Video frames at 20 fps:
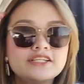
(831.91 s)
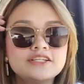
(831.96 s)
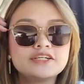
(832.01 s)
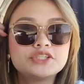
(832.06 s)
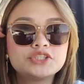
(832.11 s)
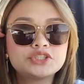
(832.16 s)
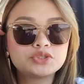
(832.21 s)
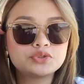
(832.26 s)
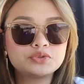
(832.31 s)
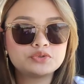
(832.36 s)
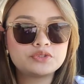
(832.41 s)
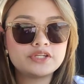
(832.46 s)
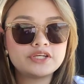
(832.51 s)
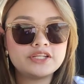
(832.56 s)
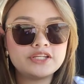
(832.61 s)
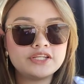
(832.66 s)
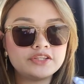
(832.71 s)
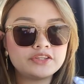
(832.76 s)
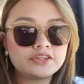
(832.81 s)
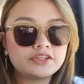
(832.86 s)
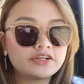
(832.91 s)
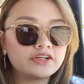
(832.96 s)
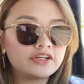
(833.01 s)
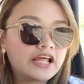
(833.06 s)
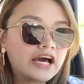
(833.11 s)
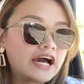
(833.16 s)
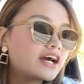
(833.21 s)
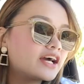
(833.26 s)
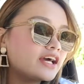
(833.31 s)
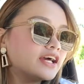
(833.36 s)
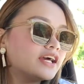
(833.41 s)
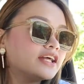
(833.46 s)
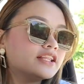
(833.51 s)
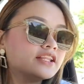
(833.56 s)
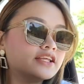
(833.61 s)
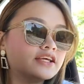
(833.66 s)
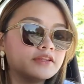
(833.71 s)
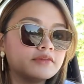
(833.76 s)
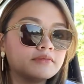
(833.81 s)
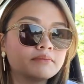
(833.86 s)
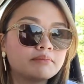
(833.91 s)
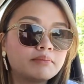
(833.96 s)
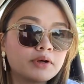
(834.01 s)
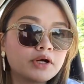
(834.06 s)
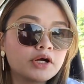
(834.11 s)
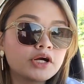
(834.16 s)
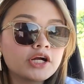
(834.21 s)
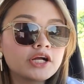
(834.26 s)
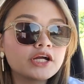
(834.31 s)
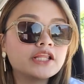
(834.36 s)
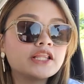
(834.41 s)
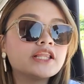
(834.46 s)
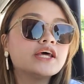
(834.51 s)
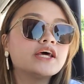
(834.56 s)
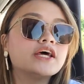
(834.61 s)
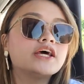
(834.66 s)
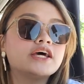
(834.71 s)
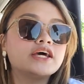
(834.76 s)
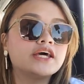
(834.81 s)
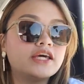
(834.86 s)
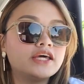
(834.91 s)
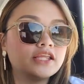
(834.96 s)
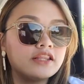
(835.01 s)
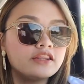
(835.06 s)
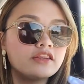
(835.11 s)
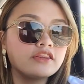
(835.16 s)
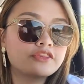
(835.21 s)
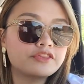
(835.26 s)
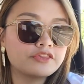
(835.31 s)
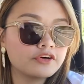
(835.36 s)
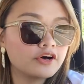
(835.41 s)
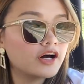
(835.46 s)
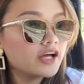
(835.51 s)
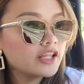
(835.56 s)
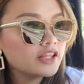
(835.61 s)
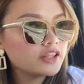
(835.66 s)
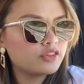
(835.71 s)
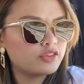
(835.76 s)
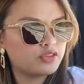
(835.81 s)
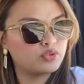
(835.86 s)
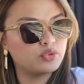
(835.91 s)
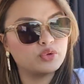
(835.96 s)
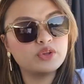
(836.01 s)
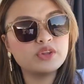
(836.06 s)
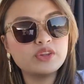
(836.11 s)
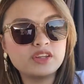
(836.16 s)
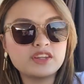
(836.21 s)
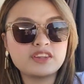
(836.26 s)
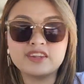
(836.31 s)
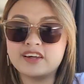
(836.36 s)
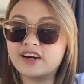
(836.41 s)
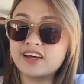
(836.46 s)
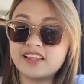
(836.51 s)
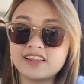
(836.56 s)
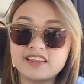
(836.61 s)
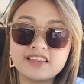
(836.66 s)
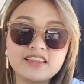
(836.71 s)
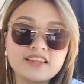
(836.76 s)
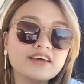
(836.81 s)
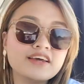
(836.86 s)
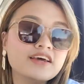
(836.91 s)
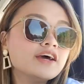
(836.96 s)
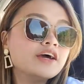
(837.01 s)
nag-shoot in Interlaken, in Bern, in Thun. And on the